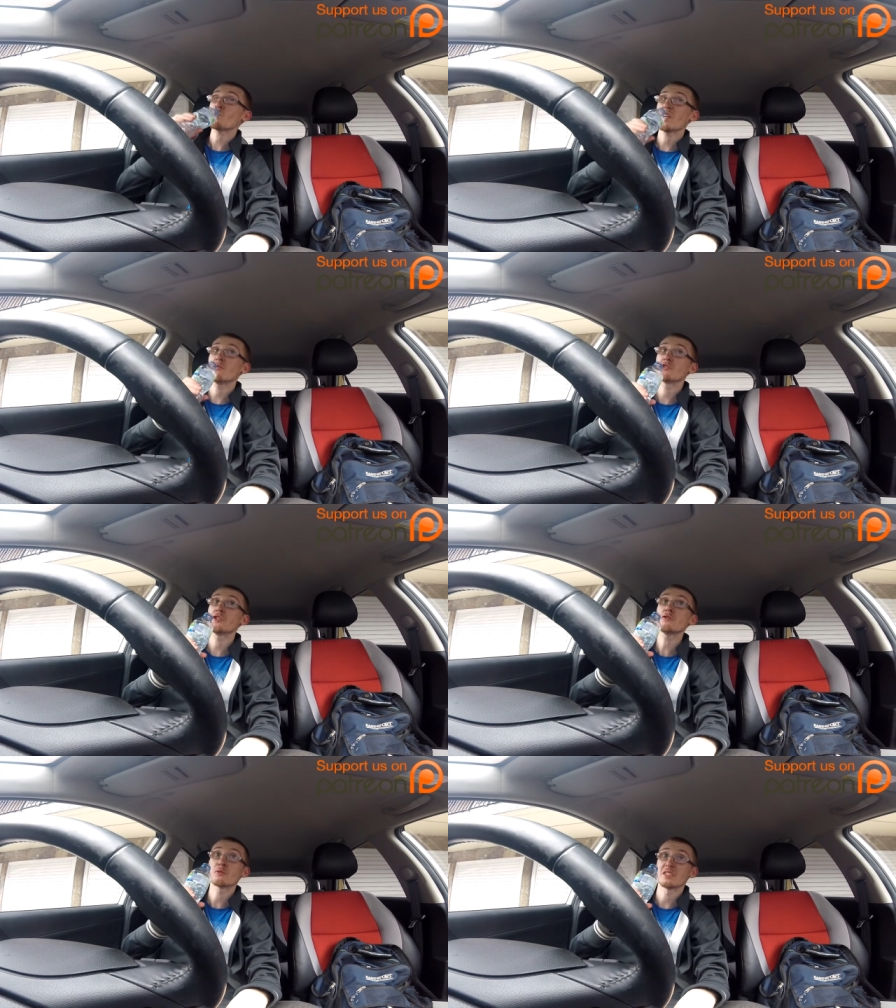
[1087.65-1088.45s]
It was
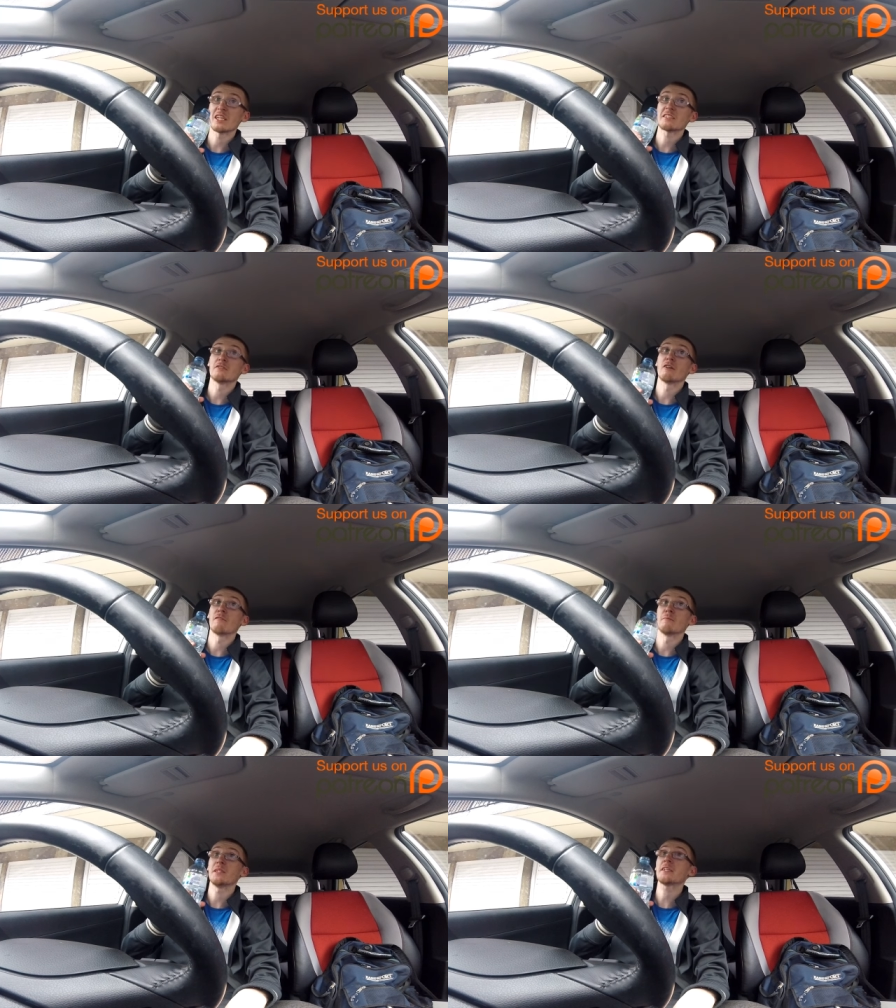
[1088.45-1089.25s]
due to a taxi
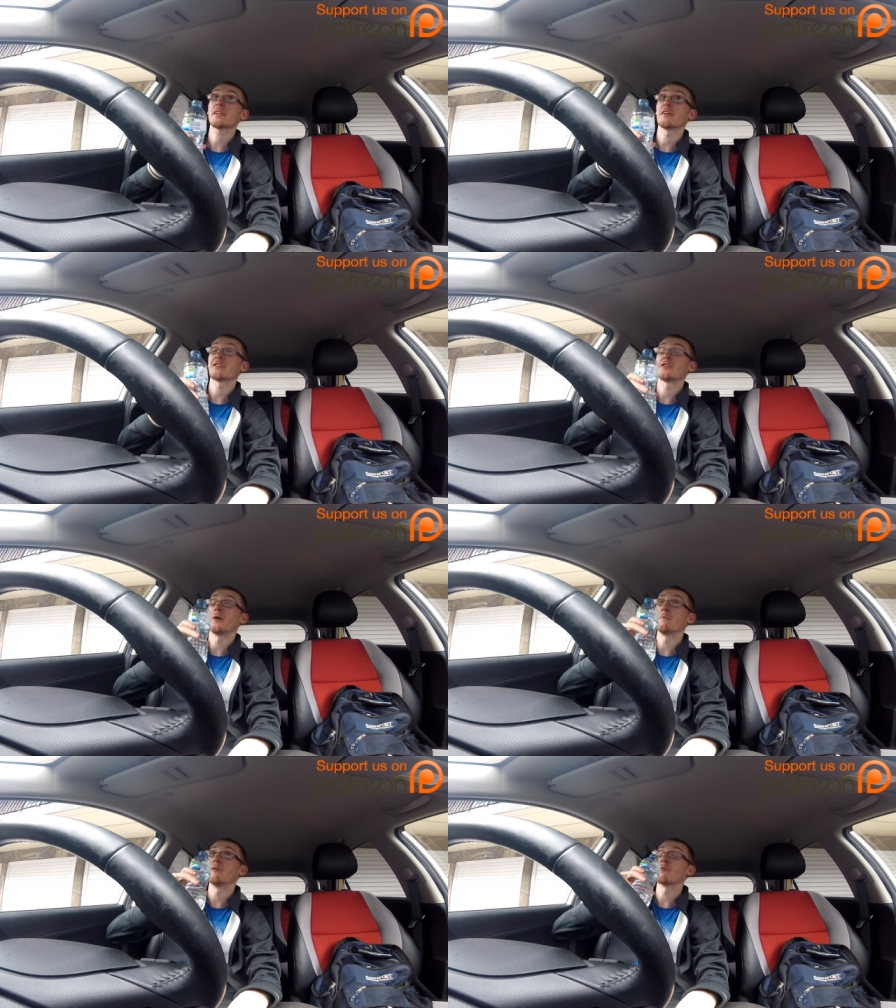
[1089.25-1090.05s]
driver, my indicator
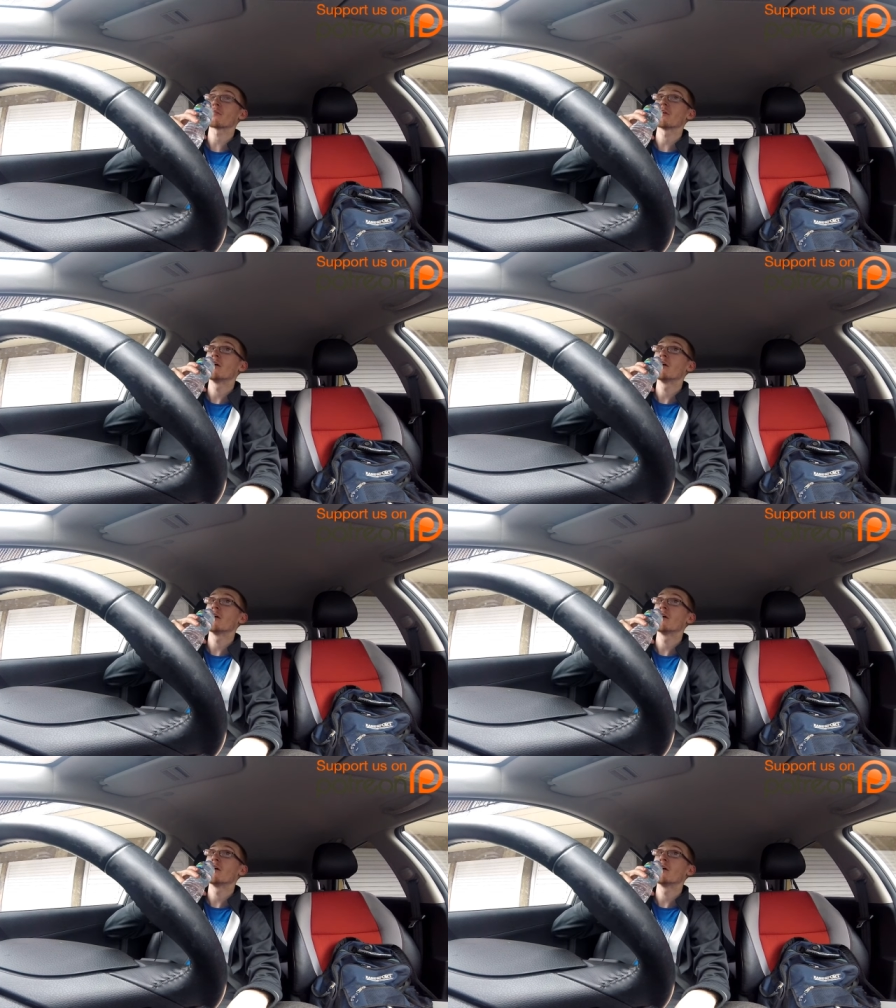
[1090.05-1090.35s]
start broke.